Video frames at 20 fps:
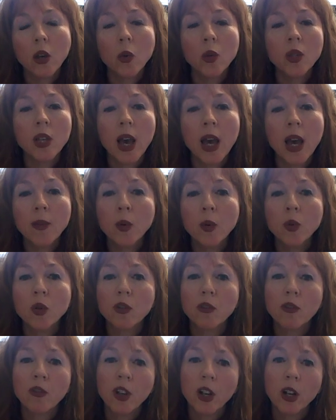who was able
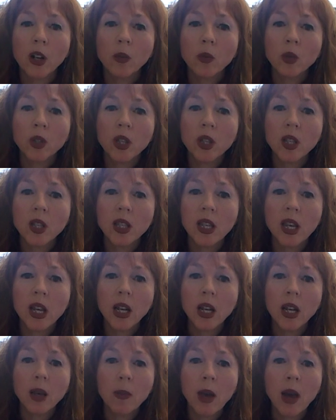to fiddle with the
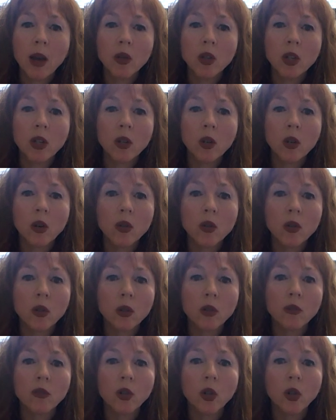ceiling-mounted
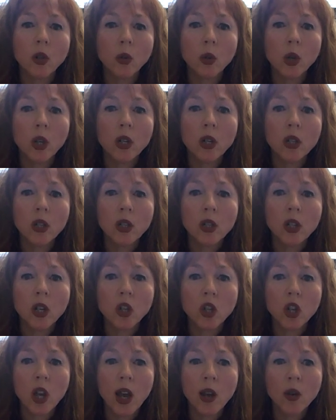nozzle of coolant to
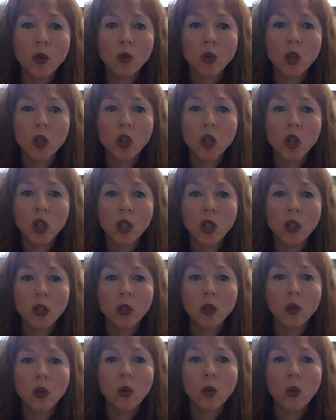channel the chill
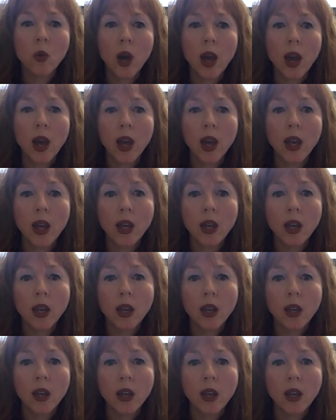your way,
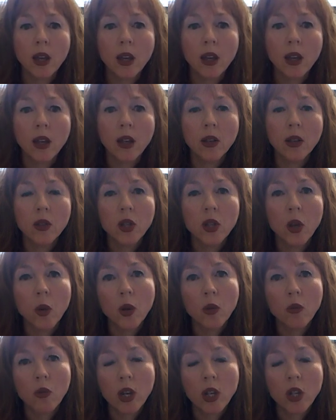so
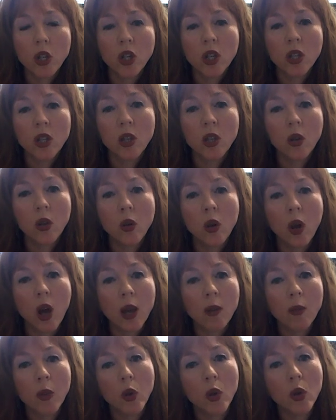it reaches you
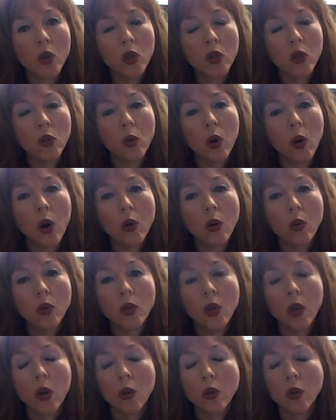like personal
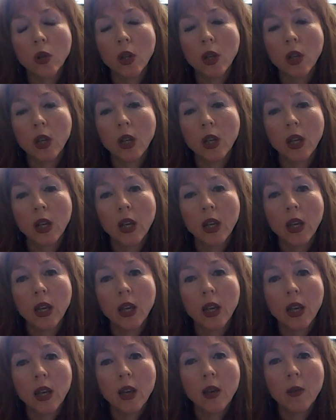ozone
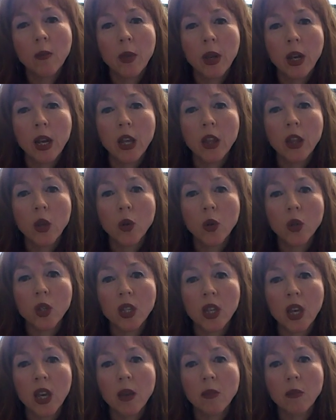beneath your
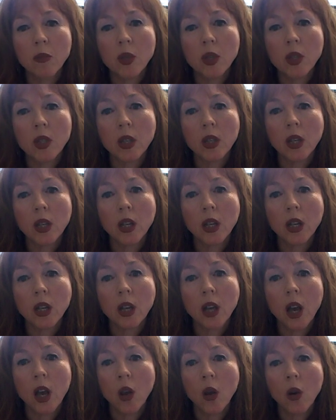seams,
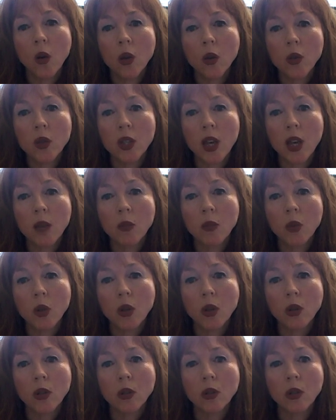along your
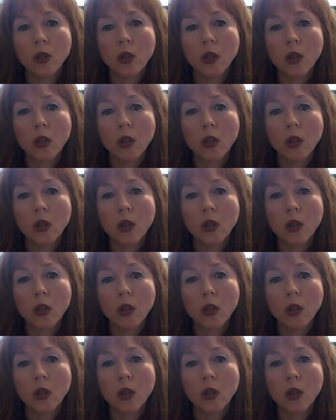sunburn,